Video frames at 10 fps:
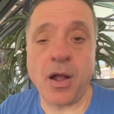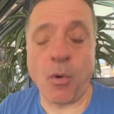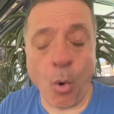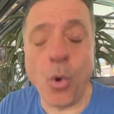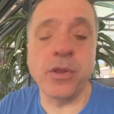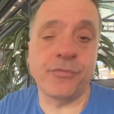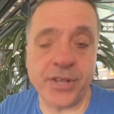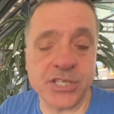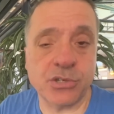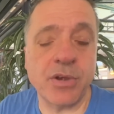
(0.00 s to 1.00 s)
All of
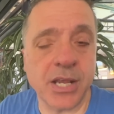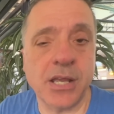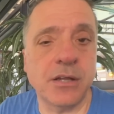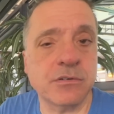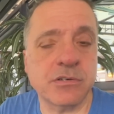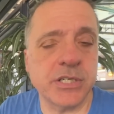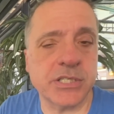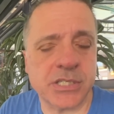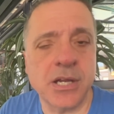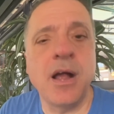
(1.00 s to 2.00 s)
these three
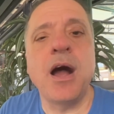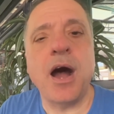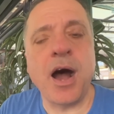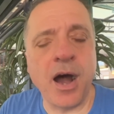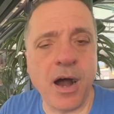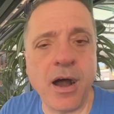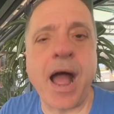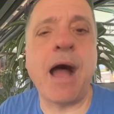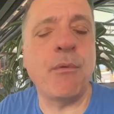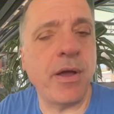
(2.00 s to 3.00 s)
countries are,
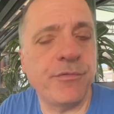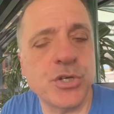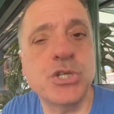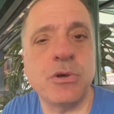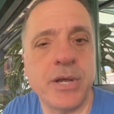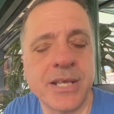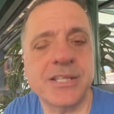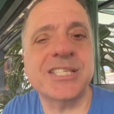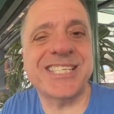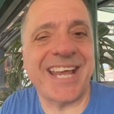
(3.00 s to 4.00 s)
however, doing
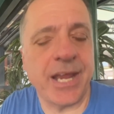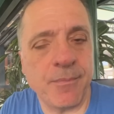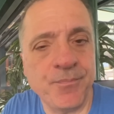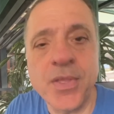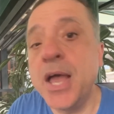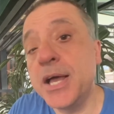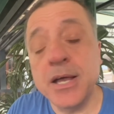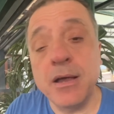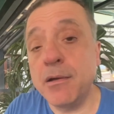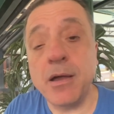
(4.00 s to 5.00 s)
the same
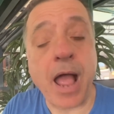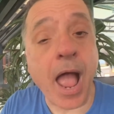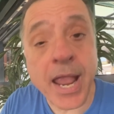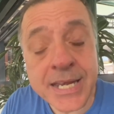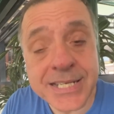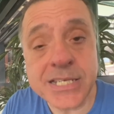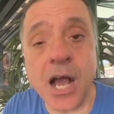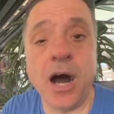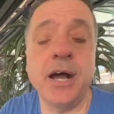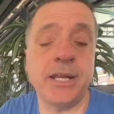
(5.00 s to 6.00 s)

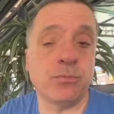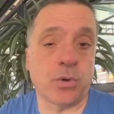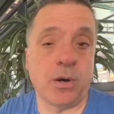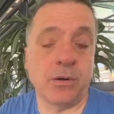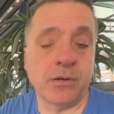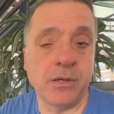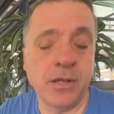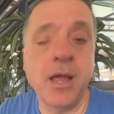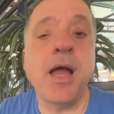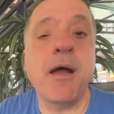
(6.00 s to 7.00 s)
entirely wrong,
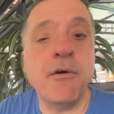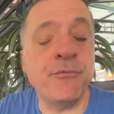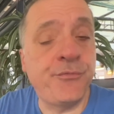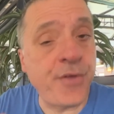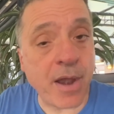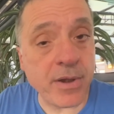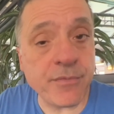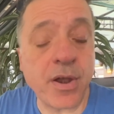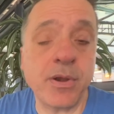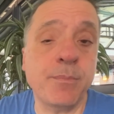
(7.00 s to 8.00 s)
very,
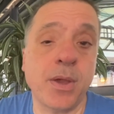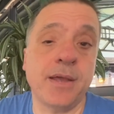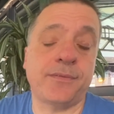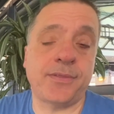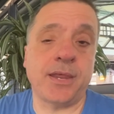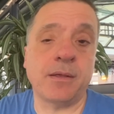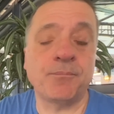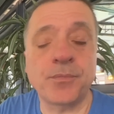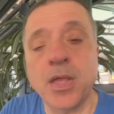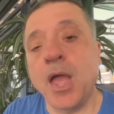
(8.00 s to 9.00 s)
very bad thing,
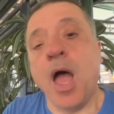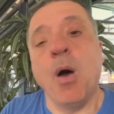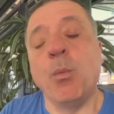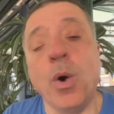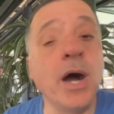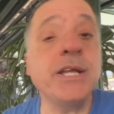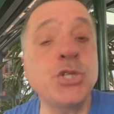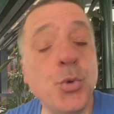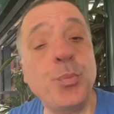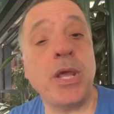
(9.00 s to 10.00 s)
Why
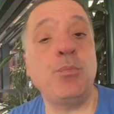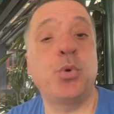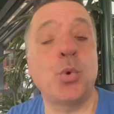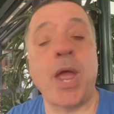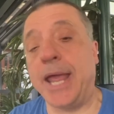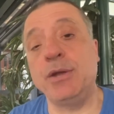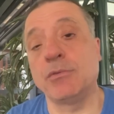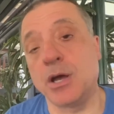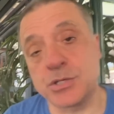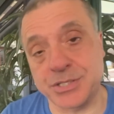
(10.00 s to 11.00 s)
do people hate
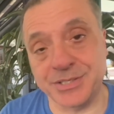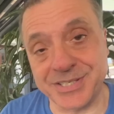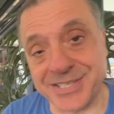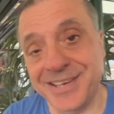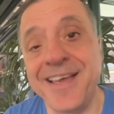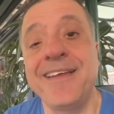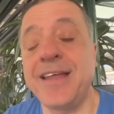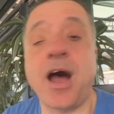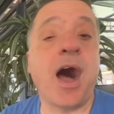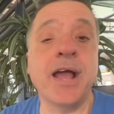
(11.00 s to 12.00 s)
Russians?
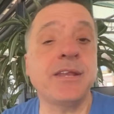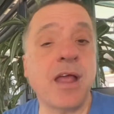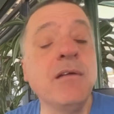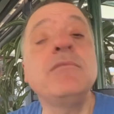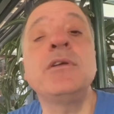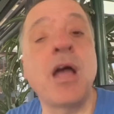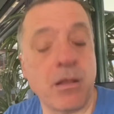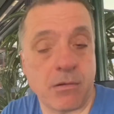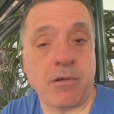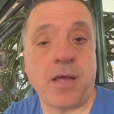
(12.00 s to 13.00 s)
Now, I don't
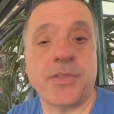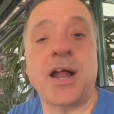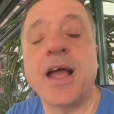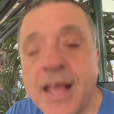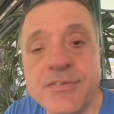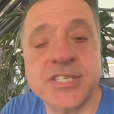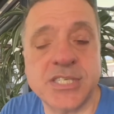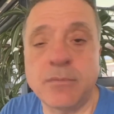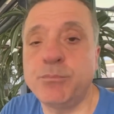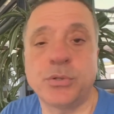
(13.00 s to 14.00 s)
know that I have a
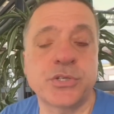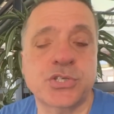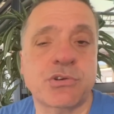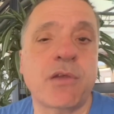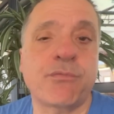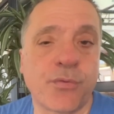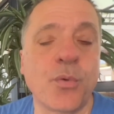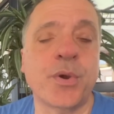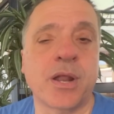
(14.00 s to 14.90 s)
simple and straightforward